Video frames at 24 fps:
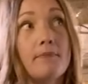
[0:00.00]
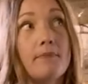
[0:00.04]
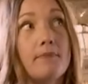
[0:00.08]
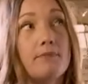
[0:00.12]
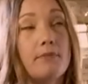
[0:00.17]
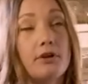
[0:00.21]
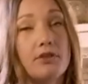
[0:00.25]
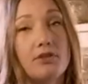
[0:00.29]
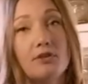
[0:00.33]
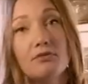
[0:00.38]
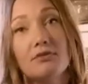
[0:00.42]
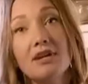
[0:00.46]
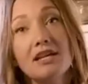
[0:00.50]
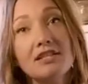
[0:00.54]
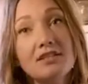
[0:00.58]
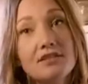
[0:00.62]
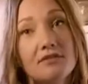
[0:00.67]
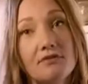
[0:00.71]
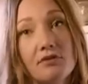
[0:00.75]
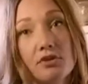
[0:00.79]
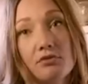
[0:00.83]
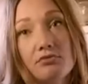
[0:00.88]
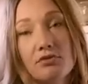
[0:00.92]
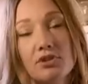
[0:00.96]
But the rest
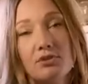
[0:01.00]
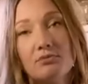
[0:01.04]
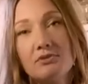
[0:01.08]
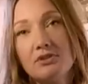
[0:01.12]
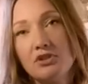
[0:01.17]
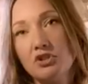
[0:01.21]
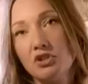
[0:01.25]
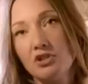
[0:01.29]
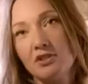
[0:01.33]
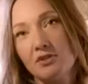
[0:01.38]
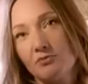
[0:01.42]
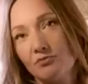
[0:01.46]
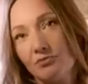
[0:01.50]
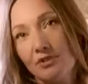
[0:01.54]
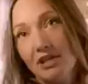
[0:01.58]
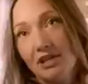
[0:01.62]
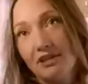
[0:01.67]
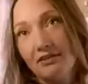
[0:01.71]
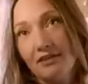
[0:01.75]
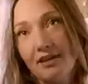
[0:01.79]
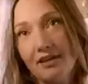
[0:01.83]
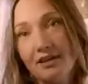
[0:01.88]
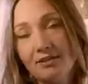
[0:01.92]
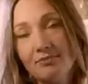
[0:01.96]
of the room is just
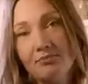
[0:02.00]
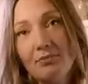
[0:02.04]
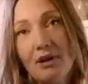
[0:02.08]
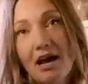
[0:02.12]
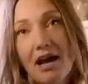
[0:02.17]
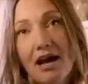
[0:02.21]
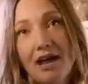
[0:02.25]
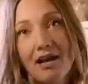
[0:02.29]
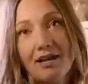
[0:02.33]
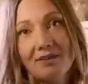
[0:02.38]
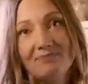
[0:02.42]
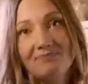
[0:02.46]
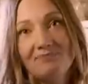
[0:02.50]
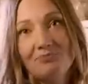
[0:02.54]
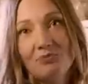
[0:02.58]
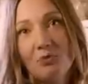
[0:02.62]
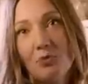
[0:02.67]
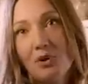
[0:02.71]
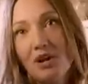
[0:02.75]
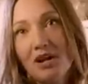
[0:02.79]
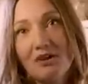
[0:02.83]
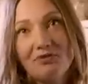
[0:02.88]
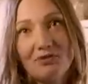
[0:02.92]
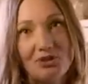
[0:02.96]
regulated by
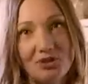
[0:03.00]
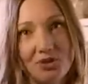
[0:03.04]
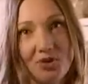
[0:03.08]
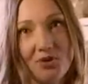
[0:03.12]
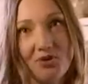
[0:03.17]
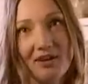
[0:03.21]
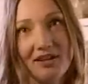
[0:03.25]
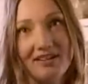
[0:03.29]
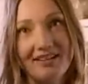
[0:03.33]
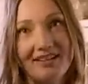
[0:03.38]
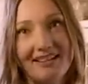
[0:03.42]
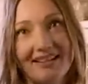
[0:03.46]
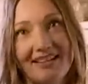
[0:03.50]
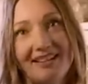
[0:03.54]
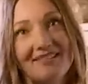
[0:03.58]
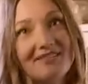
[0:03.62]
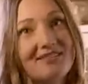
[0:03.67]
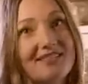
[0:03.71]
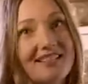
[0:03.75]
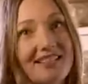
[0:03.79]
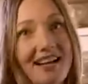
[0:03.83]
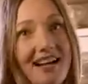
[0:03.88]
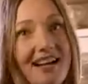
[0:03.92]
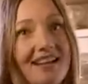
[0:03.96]
whatever's going on
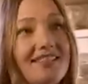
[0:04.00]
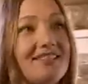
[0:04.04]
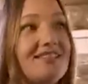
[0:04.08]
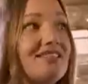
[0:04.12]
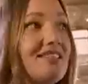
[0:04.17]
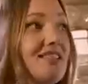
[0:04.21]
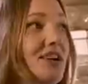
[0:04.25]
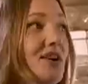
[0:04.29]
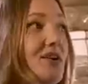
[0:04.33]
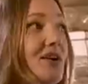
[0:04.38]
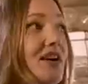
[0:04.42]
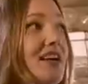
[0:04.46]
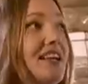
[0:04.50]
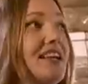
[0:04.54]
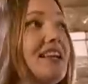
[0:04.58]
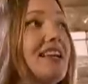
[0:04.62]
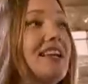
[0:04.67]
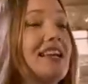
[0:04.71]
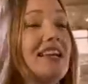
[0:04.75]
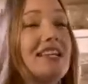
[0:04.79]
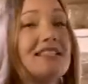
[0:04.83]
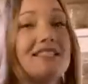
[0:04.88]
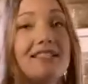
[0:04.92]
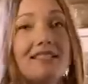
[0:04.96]
outside. So
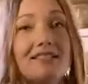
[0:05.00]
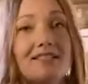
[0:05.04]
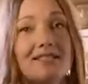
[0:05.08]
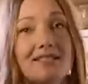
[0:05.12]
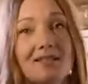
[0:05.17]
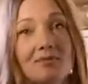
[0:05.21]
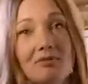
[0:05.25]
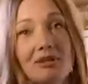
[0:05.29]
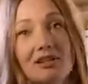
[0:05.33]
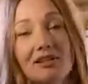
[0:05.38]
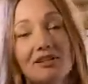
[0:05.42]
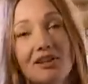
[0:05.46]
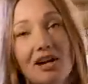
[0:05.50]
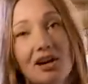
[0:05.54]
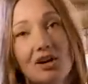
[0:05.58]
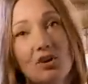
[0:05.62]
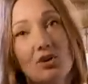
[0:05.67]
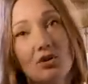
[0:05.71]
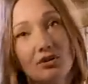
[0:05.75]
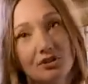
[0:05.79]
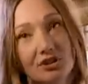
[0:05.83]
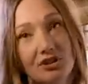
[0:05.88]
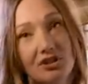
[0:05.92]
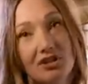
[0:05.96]
it tends to be a lot
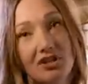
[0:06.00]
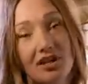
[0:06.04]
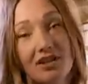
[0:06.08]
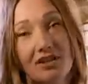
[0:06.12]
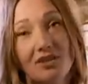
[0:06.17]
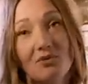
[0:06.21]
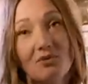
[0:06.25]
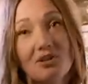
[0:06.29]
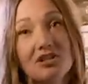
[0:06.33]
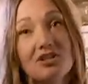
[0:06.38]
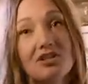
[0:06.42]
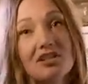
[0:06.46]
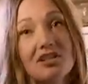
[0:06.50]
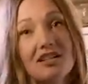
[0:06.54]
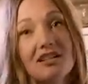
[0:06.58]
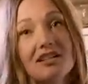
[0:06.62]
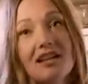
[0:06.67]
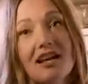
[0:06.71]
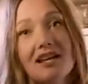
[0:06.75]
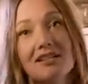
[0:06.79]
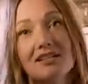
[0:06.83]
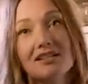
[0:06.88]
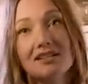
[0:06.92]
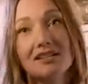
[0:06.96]
colder during the winter
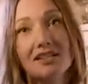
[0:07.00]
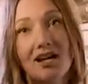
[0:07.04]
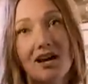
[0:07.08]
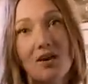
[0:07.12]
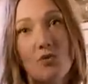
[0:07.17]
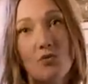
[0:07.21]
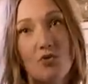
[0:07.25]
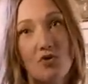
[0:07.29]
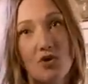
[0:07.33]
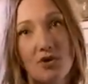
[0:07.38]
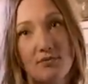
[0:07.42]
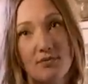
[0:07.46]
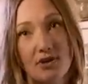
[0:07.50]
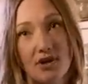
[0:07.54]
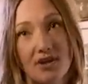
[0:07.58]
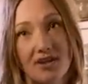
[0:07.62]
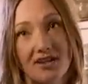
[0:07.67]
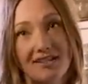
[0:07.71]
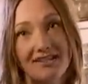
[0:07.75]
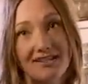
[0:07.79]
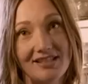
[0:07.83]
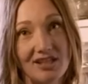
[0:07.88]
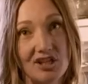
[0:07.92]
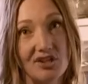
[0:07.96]
and a lot
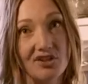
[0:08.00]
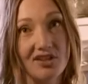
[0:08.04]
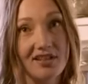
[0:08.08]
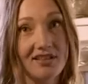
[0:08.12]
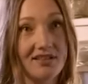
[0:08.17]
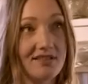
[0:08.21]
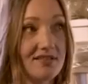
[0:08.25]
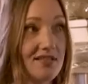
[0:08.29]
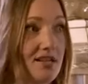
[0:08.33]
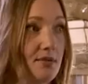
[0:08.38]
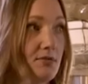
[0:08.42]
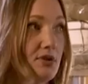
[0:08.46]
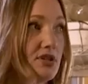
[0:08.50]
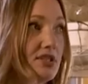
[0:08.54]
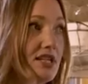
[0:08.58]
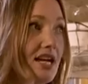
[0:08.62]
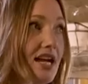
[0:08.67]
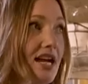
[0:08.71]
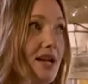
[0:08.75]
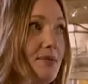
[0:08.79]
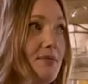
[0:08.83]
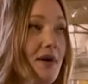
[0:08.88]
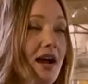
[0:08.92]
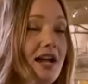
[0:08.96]
warmer during the
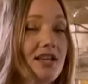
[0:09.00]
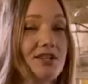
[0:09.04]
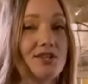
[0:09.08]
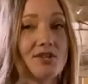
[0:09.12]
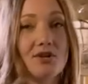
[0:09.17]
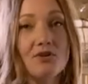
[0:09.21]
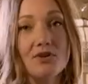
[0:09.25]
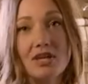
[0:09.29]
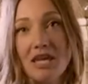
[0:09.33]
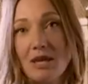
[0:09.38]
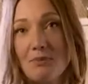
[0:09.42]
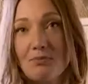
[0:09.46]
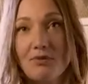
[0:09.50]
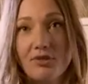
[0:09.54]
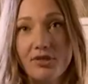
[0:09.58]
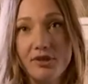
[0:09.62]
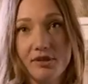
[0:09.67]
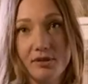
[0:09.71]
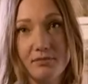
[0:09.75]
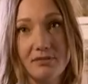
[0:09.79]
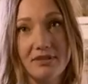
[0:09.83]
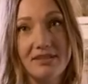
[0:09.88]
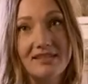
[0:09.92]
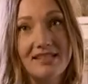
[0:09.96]
summertime. I don't keep a
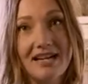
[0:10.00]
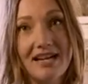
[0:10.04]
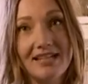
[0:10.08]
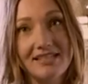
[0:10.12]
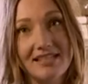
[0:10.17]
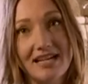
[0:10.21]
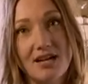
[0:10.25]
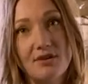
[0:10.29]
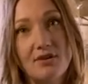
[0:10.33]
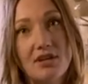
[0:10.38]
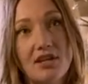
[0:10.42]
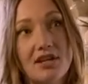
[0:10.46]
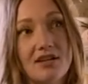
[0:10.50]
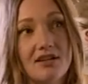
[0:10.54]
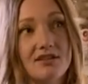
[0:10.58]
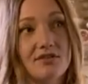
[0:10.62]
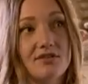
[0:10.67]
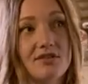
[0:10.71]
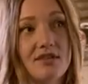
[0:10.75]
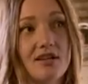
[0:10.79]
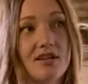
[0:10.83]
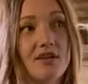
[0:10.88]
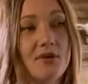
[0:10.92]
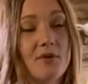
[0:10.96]
thermostat down here,
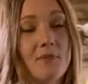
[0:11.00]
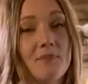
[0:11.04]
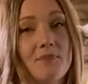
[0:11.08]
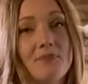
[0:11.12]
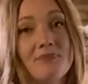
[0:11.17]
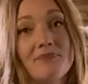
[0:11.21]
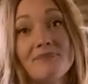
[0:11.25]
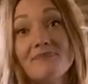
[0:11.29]
so